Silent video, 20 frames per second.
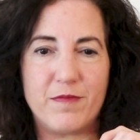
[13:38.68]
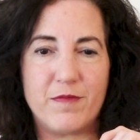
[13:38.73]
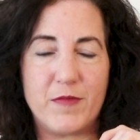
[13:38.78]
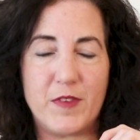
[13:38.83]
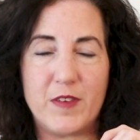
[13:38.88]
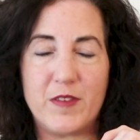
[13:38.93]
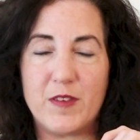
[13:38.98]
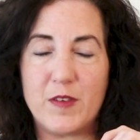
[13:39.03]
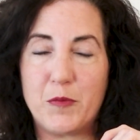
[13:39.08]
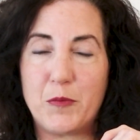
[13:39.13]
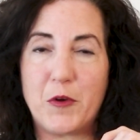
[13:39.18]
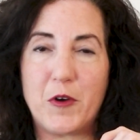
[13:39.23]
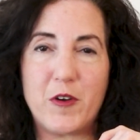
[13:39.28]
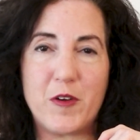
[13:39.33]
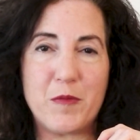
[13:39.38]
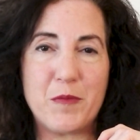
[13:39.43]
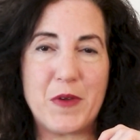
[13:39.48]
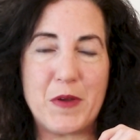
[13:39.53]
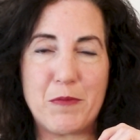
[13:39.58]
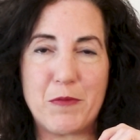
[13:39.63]
this is part
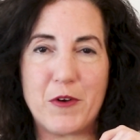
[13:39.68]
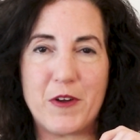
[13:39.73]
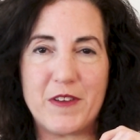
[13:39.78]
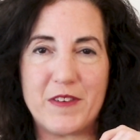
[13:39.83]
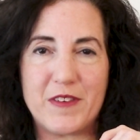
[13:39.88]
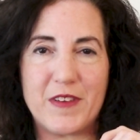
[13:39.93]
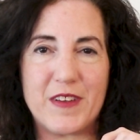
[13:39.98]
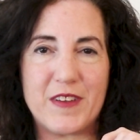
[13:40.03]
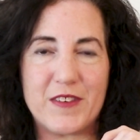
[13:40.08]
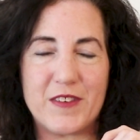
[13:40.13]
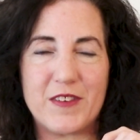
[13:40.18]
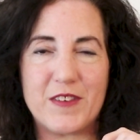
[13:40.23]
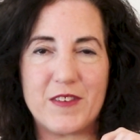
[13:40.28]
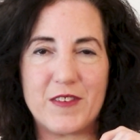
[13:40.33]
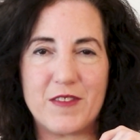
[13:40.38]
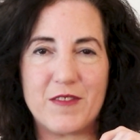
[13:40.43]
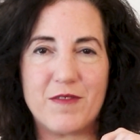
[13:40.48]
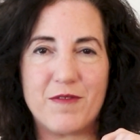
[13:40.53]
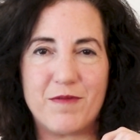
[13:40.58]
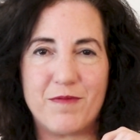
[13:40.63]
of my process.
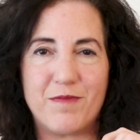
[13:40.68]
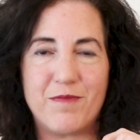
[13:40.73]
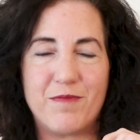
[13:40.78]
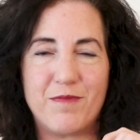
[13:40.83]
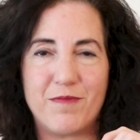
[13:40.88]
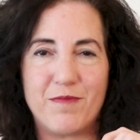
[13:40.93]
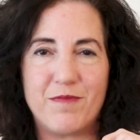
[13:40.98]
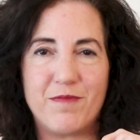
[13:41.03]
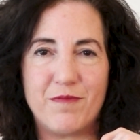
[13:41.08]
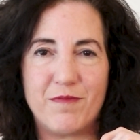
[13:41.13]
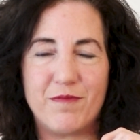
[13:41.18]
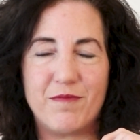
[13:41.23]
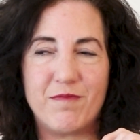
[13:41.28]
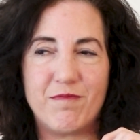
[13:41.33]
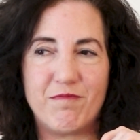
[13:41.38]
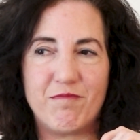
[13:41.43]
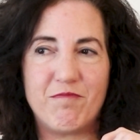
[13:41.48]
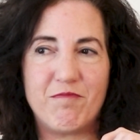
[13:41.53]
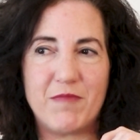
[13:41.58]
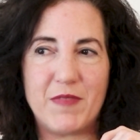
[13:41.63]

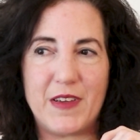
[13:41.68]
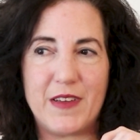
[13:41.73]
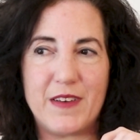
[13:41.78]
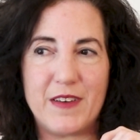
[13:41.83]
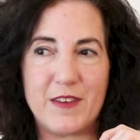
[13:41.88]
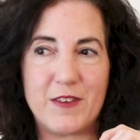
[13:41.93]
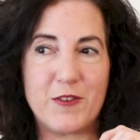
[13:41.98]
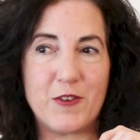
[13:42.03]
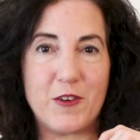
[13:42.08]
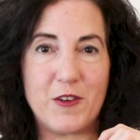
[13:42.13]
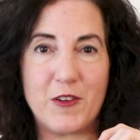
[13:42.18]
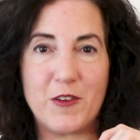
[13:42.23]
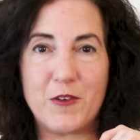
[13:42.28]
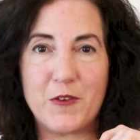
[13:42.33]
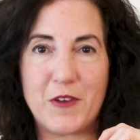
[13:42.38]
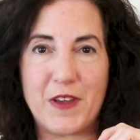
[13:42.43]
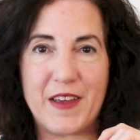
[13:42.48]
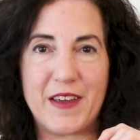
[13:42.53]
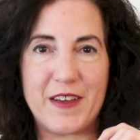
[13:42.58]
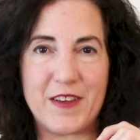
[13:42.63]
And it's all
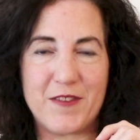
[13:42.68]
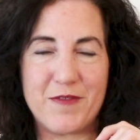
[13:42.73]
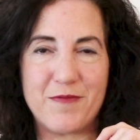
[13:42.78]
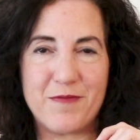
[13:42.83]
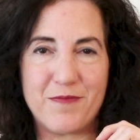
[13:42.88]
okay.